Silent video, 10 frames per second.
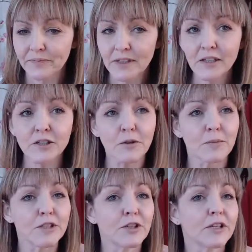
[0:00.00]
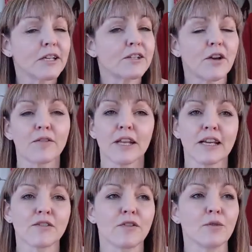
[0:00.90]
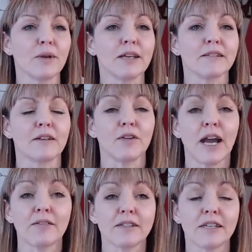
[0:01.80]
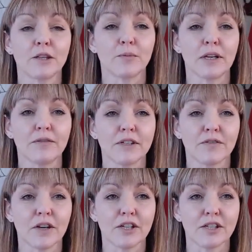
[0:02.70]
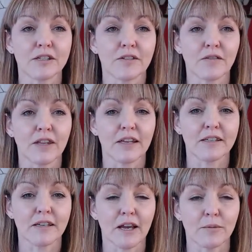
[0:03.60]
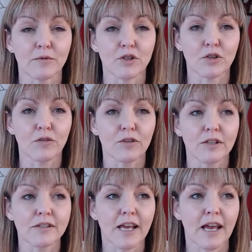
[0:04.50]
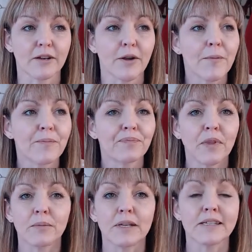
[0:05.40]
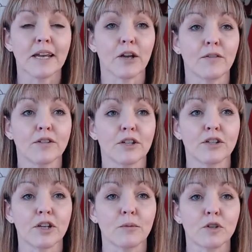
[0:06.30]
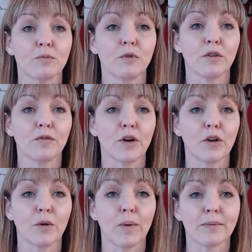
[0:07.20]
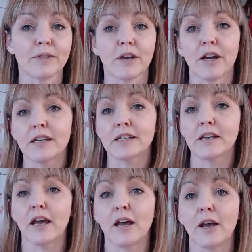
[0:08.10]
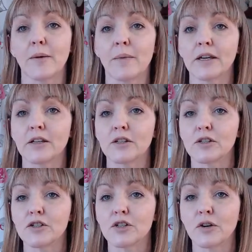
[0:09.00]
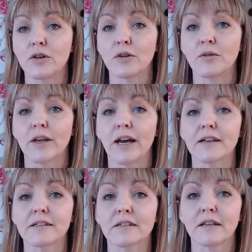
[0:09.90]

So we've been doing these over the last few weeks, and if you haven't seen the previous versions of these tutorials, then please head over to the So Much More Fun website. I can show you that